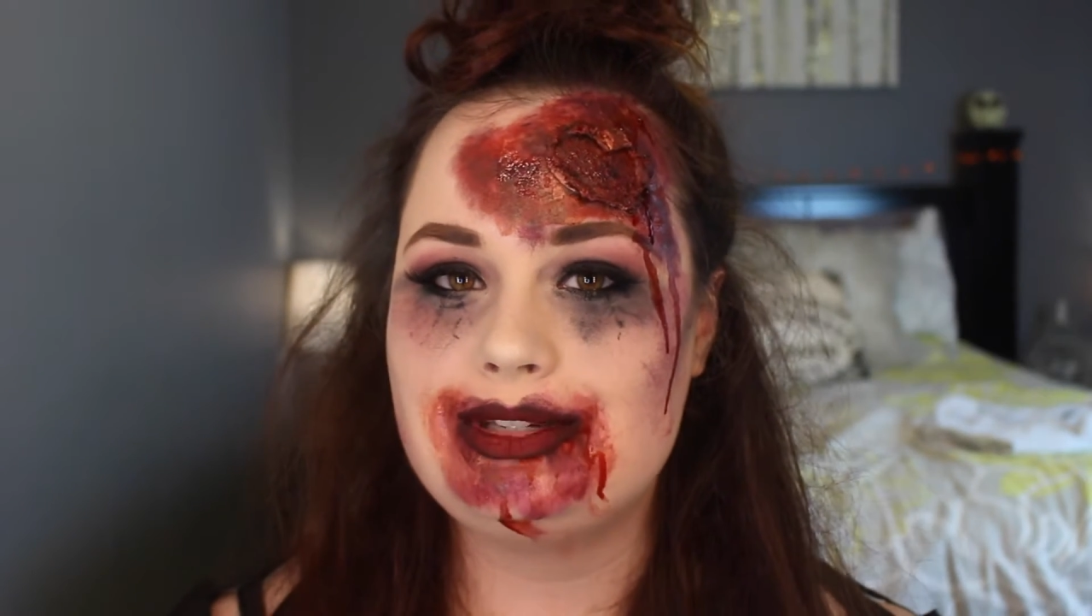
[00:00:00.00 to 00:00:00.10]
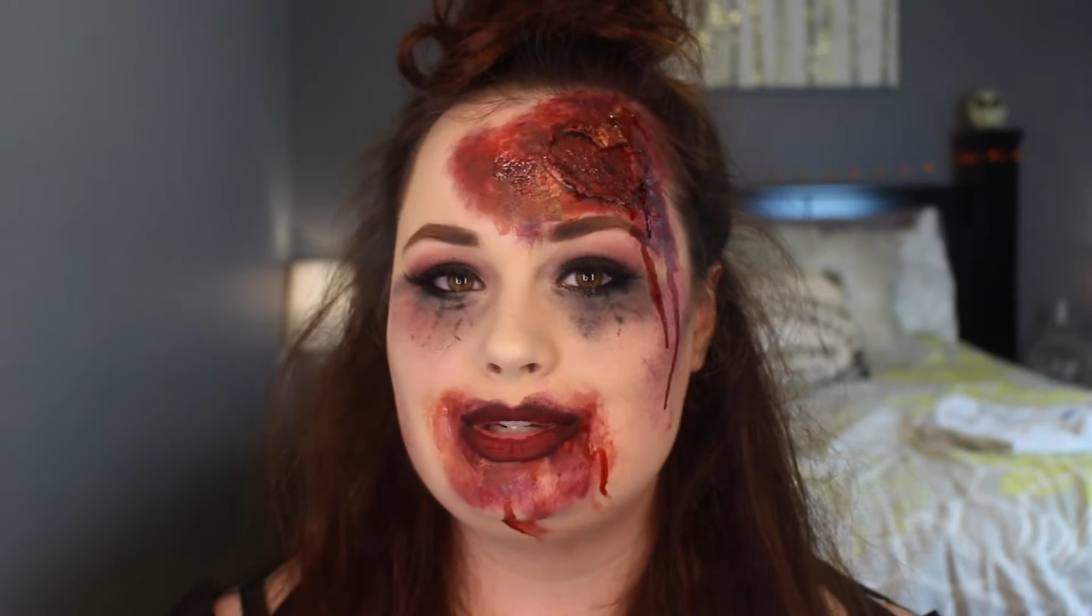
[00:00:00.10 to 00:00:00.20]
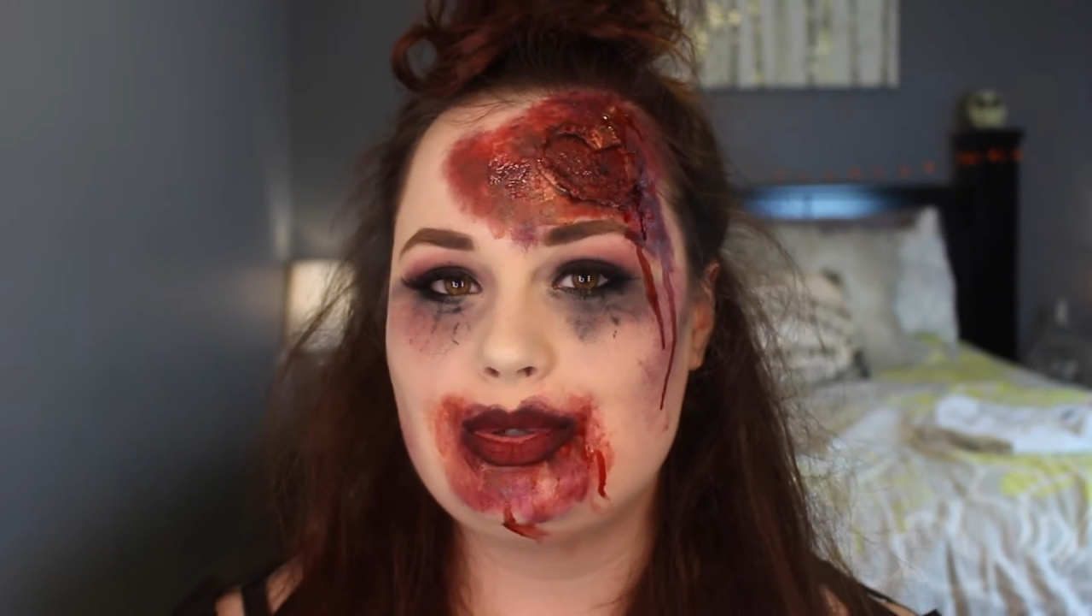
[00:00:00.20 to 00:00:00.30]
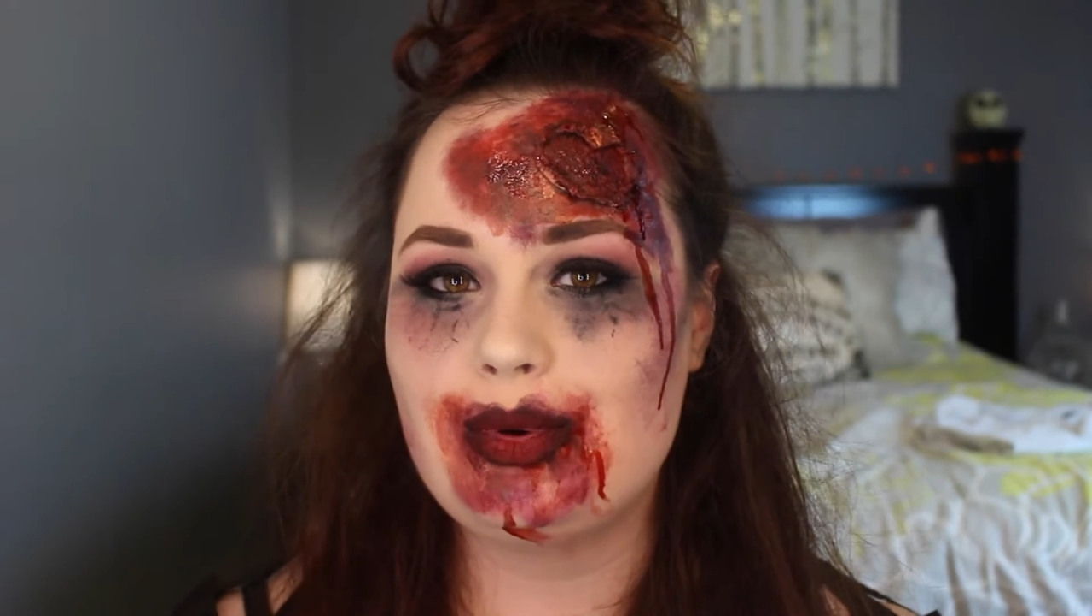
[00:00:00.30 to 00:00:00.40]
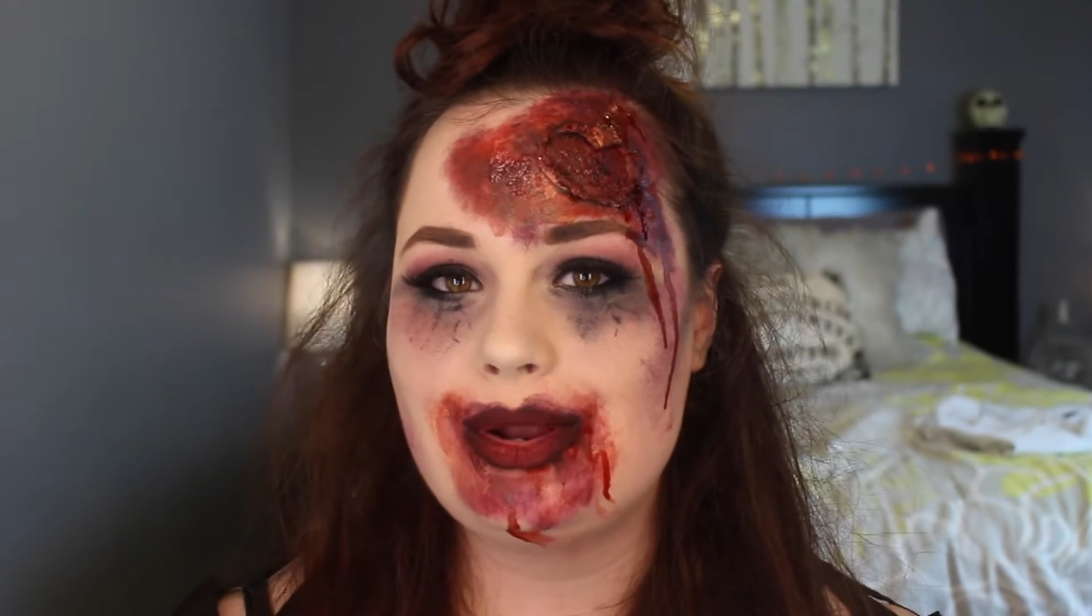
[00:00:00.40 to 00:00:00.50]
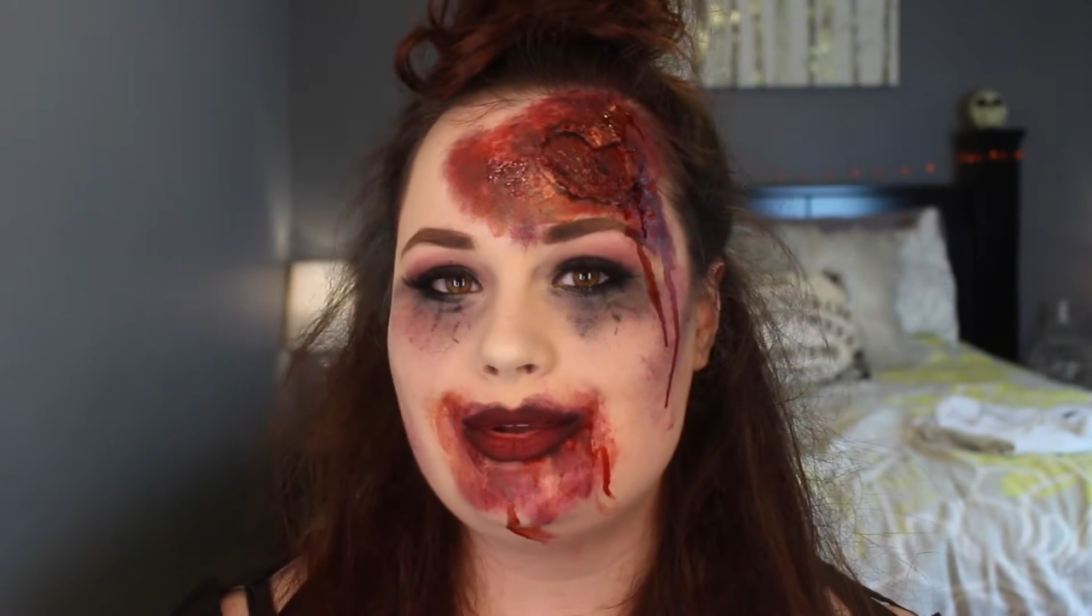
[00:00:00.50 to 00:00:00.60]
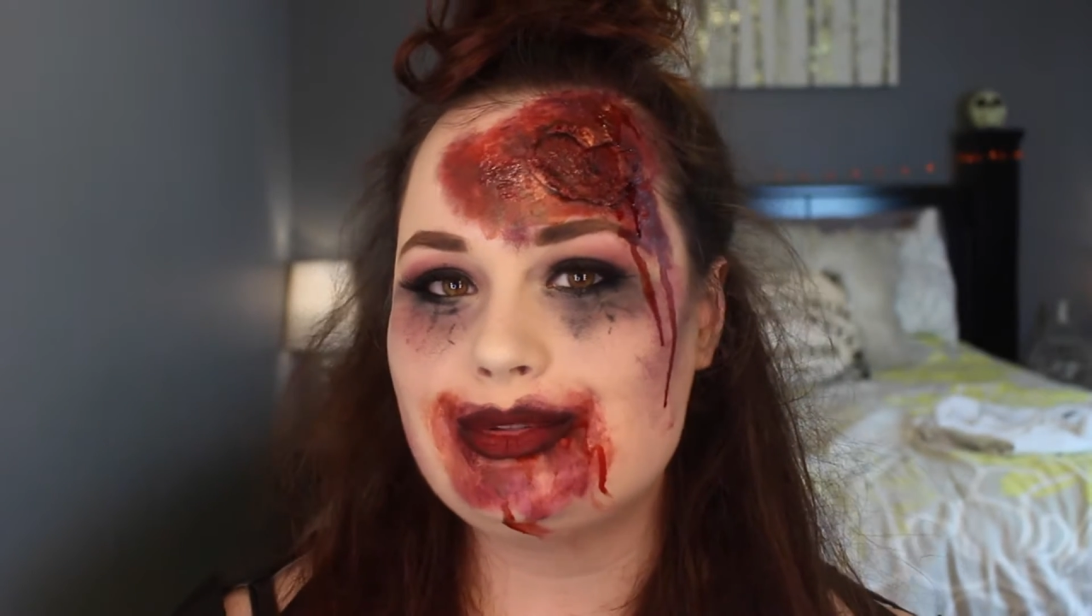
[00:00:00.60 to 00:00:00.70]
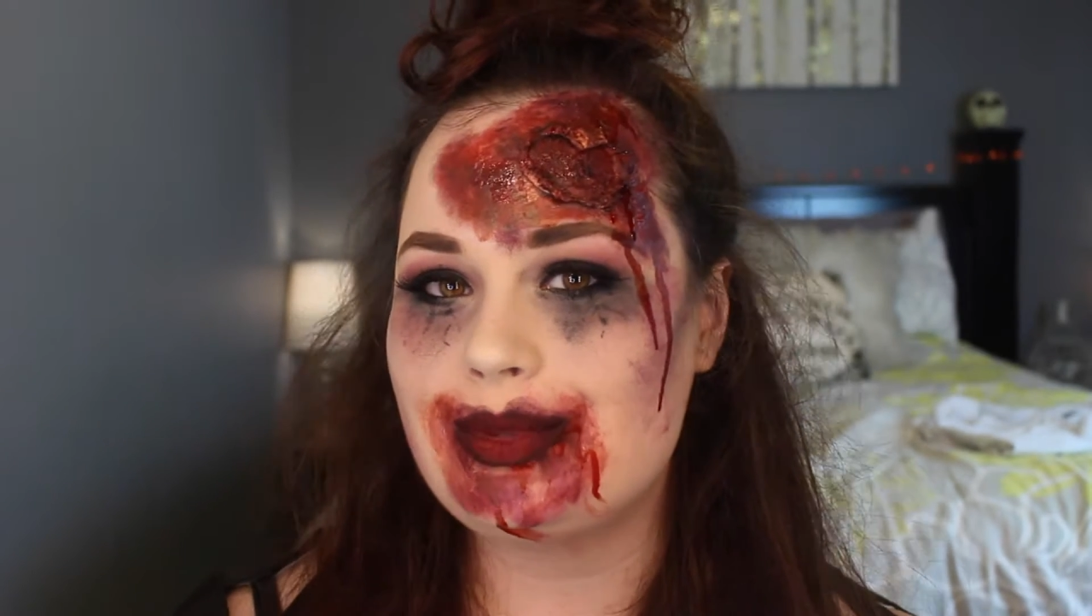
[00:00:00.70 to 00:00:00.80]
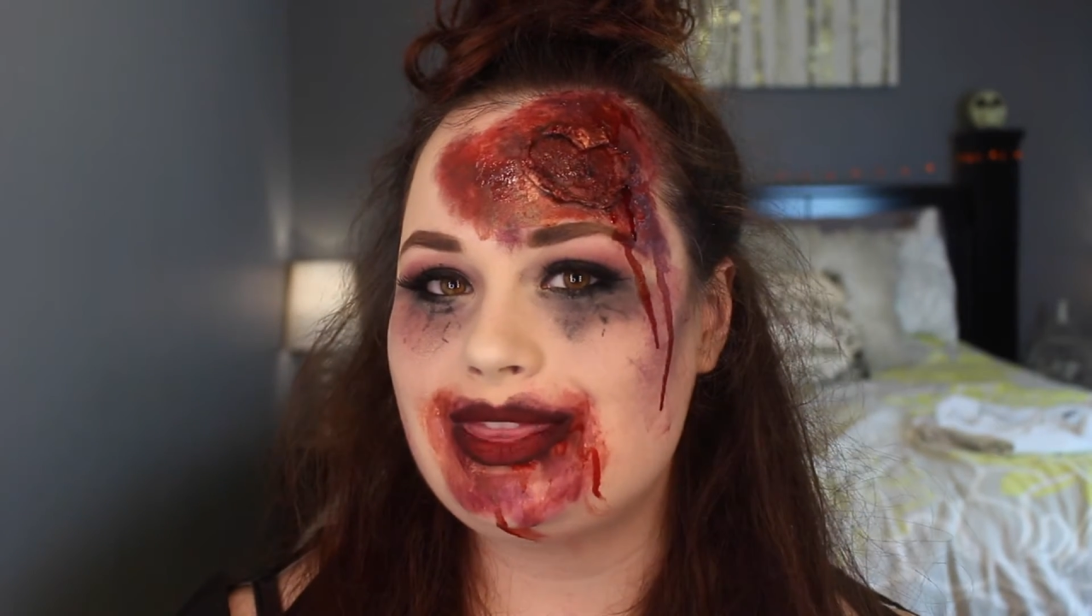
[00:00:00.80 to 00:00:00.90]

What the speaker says: tutorials with